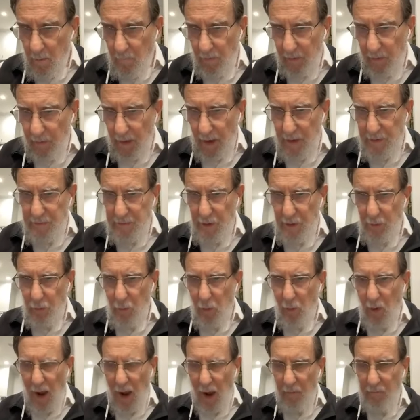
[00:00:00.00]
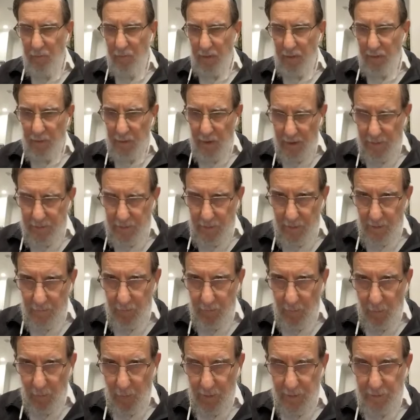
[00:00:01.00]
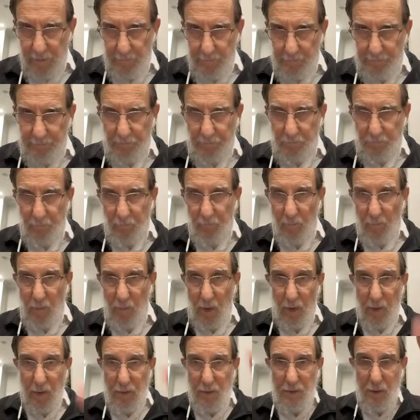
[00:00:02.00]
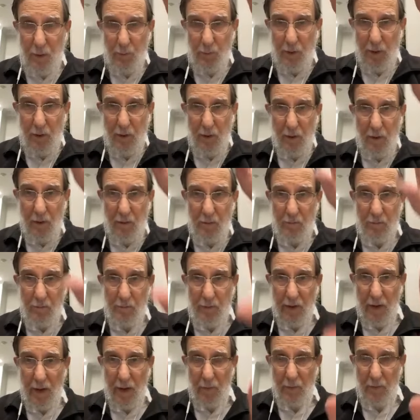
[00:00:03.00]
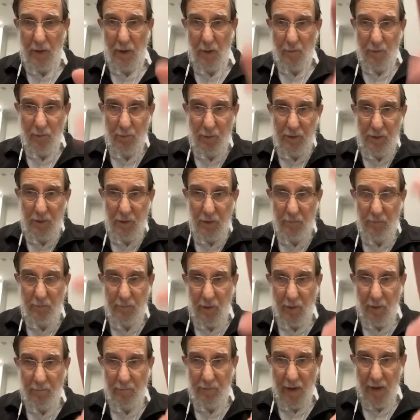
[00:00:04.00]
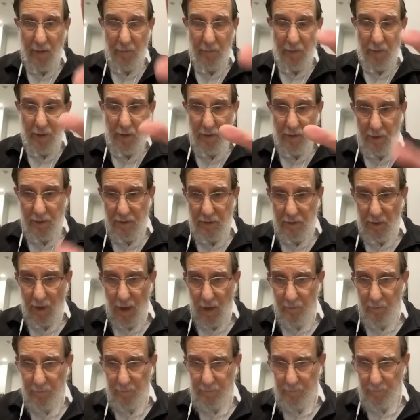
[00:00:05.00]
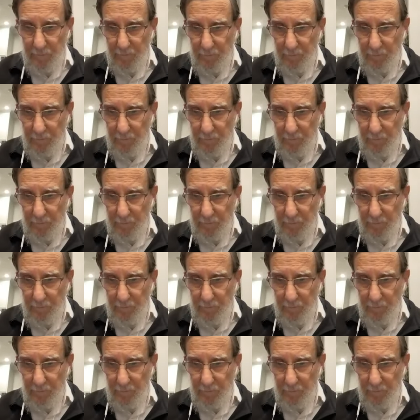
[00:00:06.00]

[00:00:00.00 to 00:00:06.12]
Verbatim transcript: The chesed hu'ava. Chesed, of course, is the mita, the outcome of which of, of that mita is love.